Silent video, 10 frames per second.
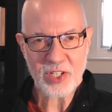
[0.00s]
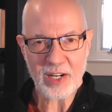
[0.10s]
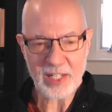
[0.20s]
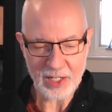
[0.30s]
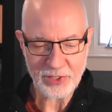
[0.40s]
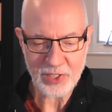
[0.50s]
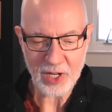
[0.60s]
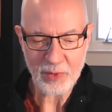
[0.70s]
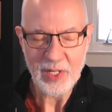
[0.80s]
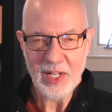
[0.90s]
started here.
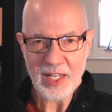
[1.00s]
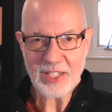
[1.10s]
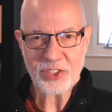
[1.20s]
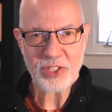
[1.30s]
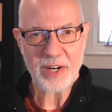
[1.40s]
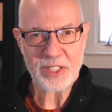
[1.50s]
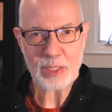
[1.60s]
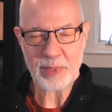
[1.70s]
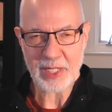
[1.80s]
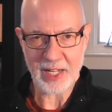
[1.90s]
So let's start at the
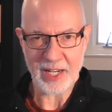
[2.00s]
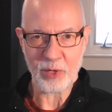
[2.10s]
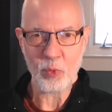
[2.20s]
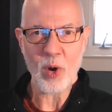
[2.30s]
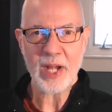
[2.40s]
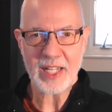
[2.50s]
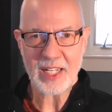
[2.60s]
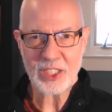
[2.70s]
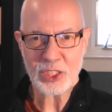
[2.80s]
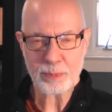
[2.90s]
beginning. What
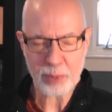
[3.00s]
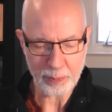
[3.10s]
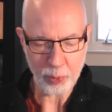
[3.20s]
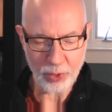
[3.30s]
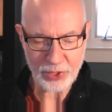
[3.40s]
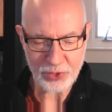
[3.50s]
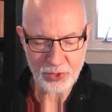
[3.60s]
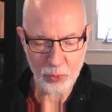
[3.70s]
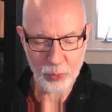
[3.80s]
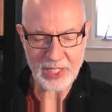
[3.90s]
is
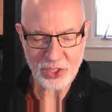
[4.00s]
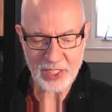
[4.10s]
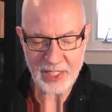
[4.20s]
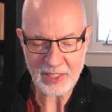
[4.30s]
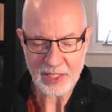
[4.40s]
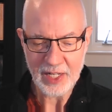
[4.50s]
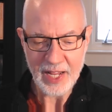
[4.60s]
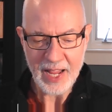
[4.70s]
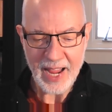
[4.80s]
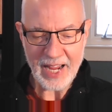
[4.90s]
proportional reasoning?
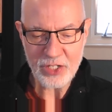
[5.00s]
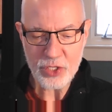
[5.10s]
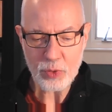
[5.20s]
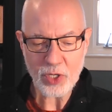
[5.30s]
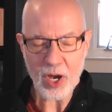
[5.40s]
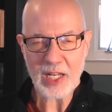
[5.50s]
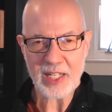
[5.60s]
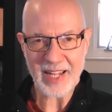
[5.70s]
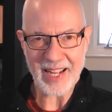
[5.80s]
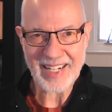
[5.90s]
And you call
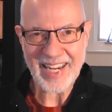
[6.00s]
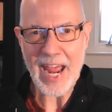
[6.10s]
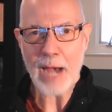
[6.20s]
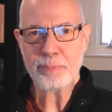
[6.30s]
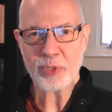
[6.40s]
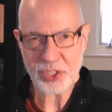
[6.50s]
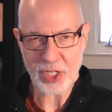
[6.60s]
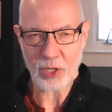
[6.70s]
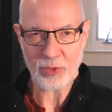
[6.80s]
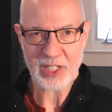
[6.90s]
it a
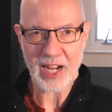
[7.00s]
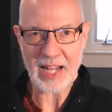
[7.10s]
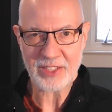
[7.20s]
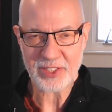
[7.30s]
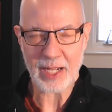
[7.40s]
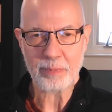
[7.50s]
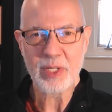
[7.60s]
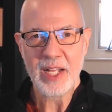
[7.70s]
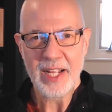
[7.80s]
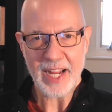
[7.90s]
capstone concept
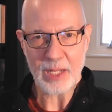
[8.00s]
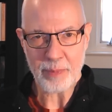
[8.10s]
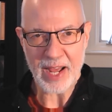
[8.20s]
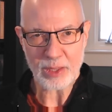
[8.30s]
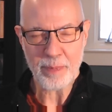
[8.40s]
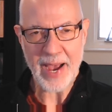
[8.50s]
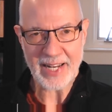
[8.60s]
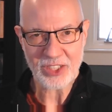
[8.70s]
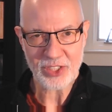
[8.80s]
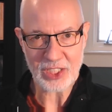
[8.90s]
in
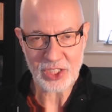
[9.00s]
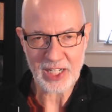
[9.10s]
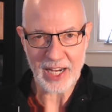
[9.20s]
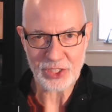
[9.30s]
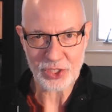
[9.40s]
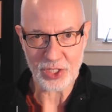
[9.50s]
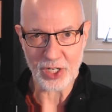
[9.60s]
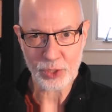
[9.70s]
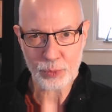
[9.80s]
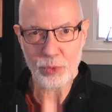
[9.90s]
mathematics education,
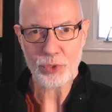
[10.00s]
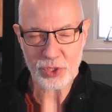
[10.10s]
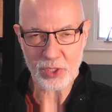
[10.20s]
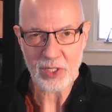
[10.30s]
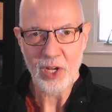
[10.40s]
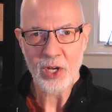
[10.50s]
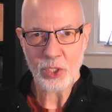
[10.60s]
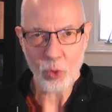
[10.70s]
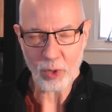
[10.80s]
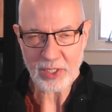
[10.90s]
a crucial
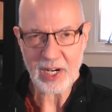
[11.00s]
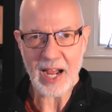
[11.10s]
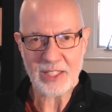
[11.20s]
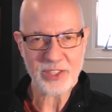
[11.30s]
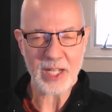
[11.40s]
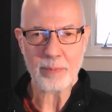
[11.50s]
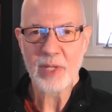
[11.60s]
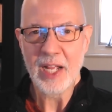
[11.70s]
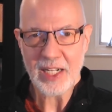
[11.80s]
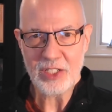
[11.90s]
core concept.
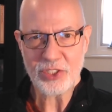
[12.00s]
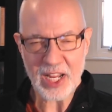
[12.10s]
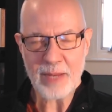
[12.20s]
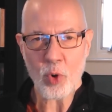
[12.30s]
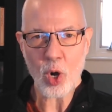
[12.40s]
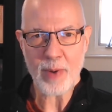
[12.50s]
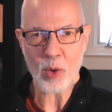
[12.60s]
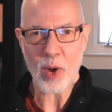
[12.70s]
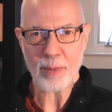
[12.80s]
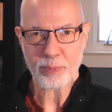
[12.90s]
Can you say more
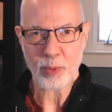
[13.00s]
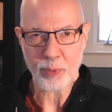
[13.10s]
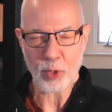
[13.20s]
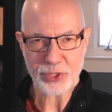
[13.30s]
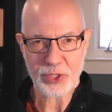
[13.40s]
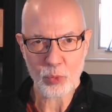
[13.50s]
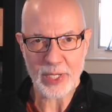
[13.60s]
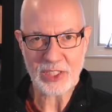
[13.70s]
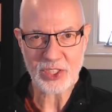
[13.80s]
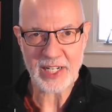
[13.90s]
about what proportional
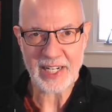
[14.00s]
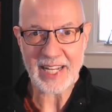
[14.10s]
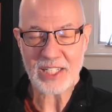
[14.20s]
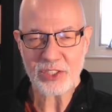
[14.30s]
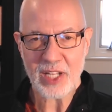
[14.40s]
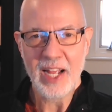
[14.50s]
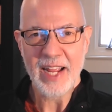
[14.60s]
reasoning is